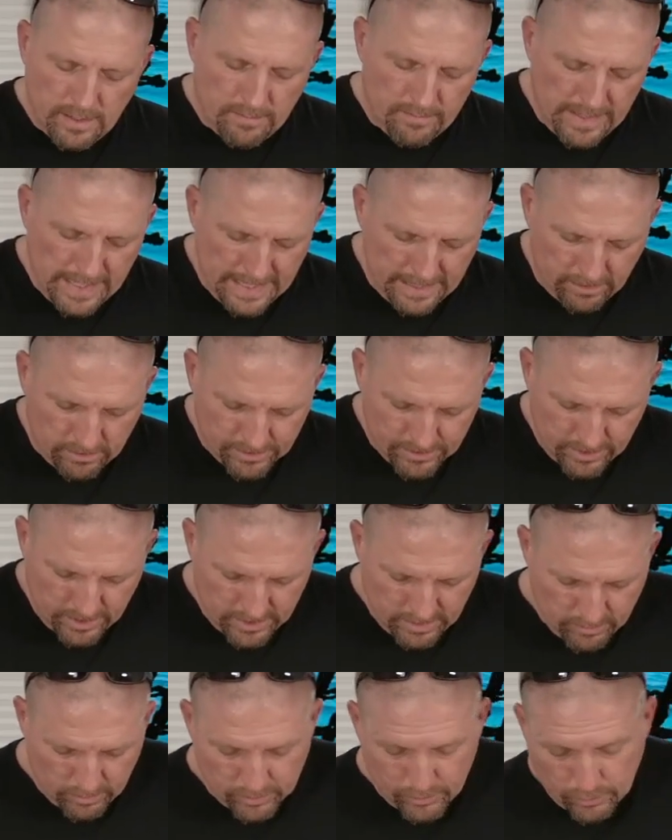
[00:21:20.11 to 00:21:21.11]
angles on
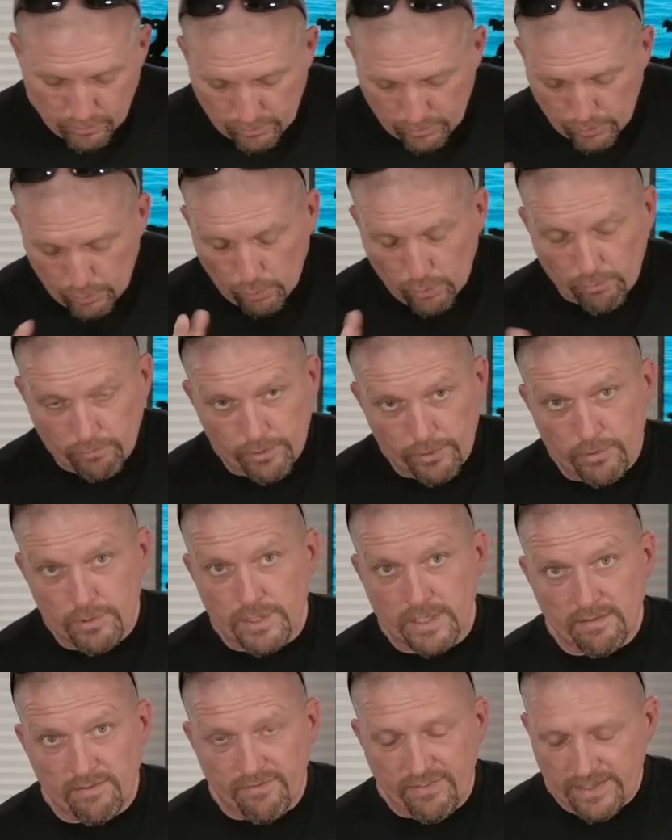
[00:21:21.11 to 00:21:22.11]
them, or torque
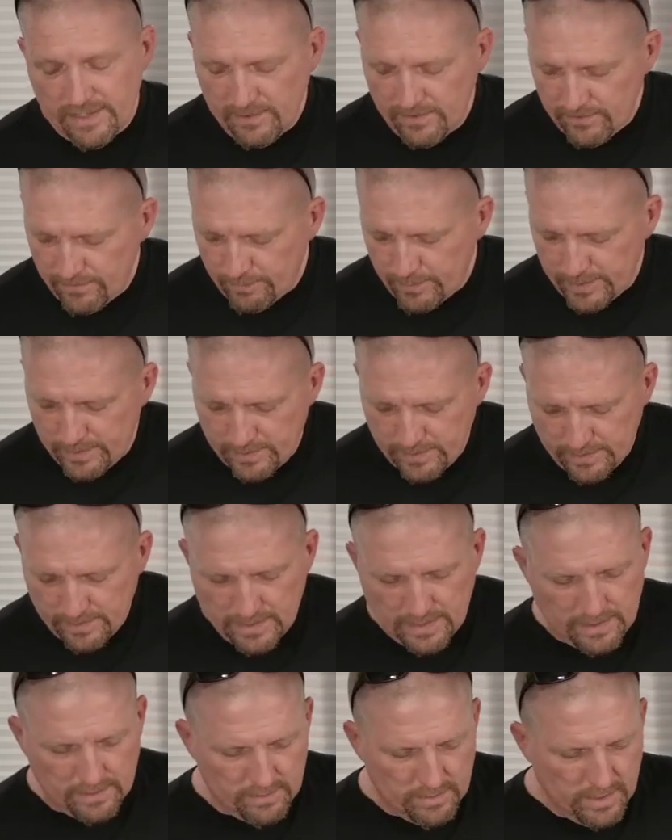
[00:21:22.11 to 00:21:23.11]
reducing fins, but they're
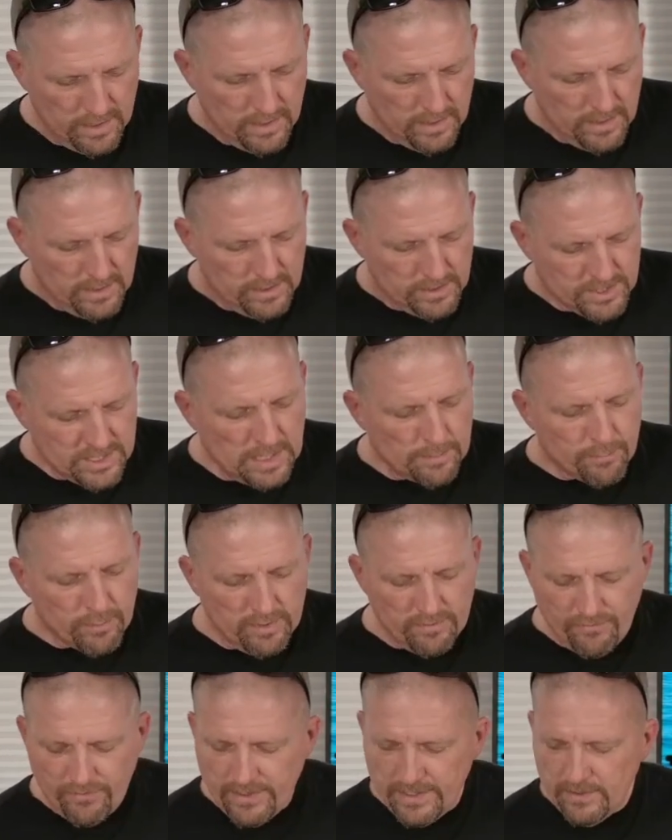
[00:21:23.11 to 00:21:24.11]
not separate
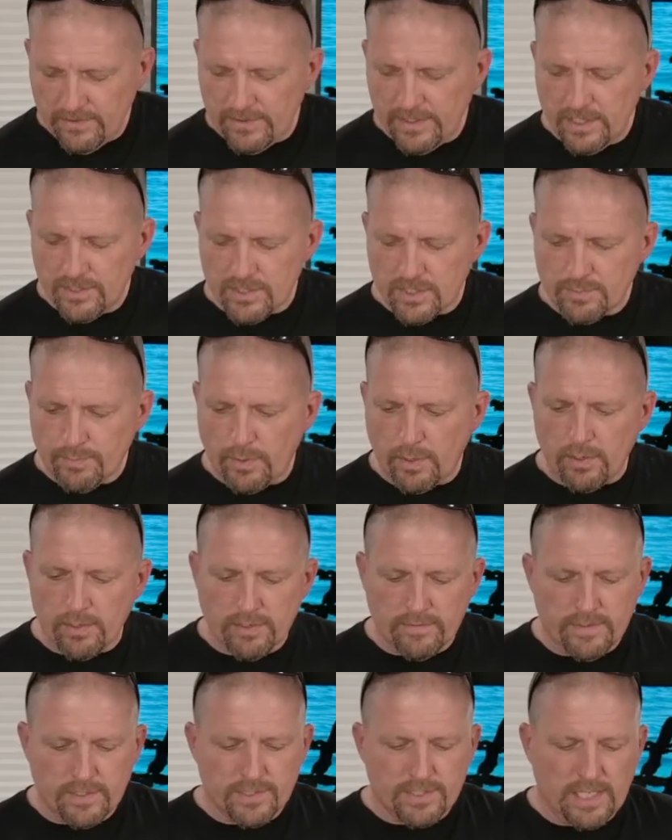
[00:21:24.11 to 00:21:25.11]
fins, they're just part
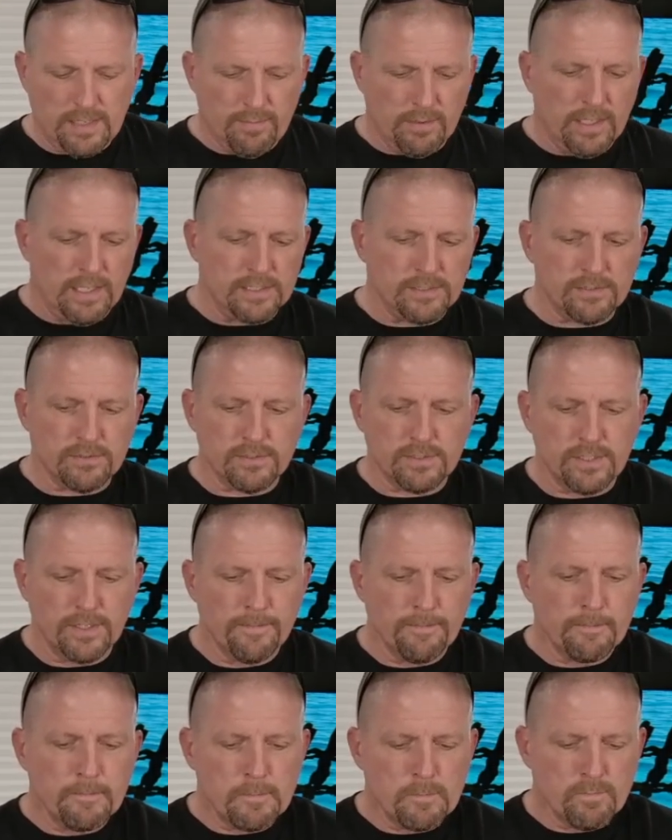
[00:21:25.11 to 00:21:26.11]
of the stabilizers.
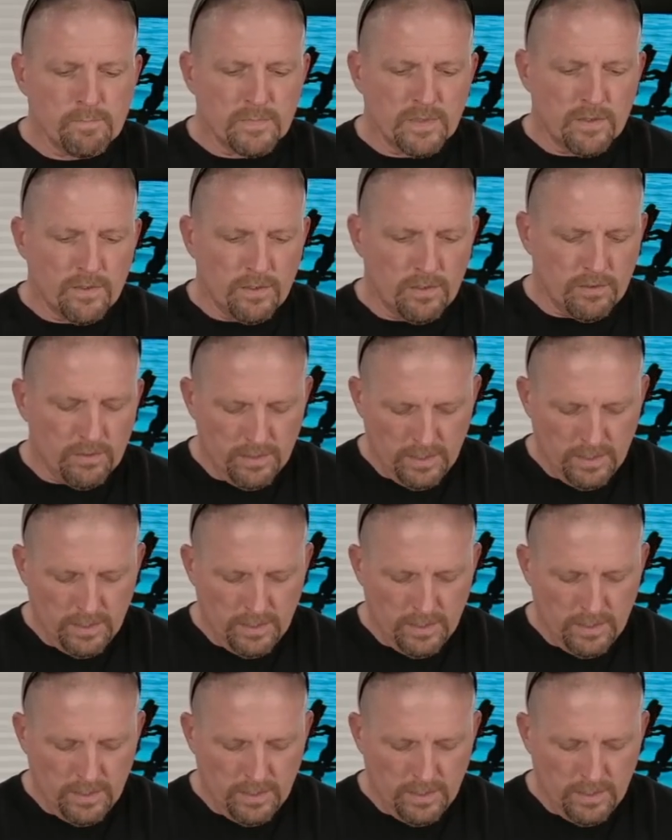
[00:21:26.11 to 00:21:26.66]
So